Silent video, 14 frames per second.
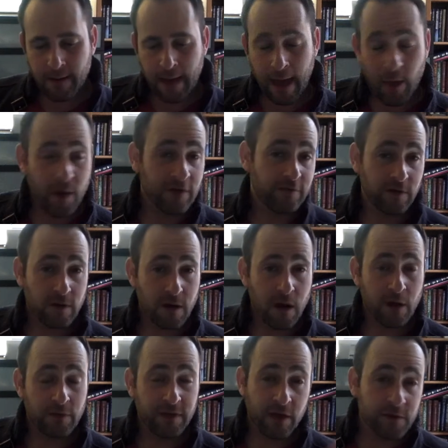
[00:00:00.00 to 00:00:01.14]
However,
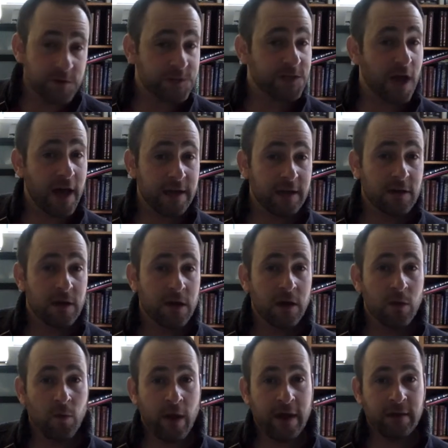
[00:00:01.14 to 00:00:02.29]
on the other side,
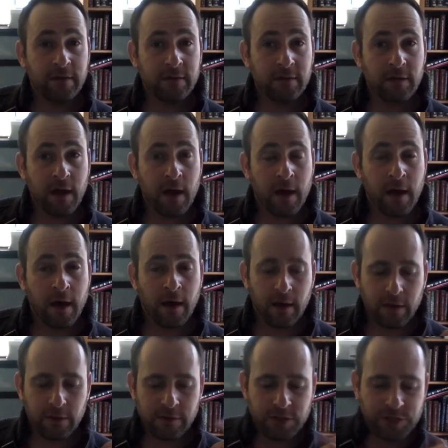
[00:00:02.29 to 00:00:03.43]
when
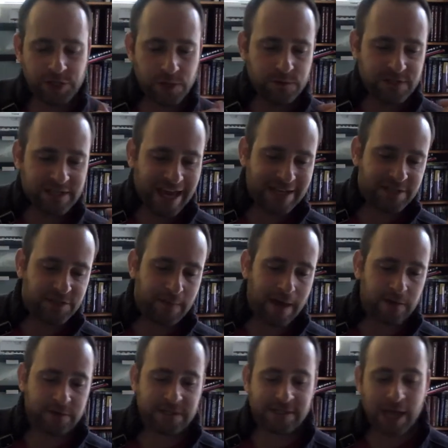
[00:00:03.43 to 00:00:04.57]
the Jews get to
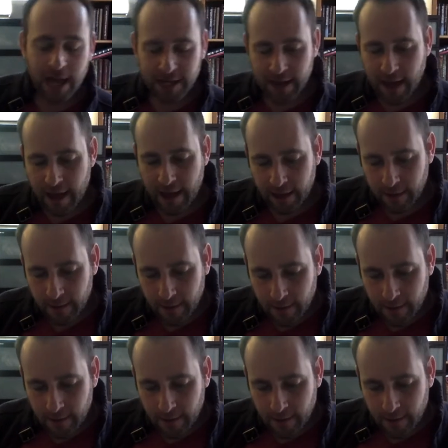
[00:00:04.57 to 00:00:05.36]
Mount Sinai,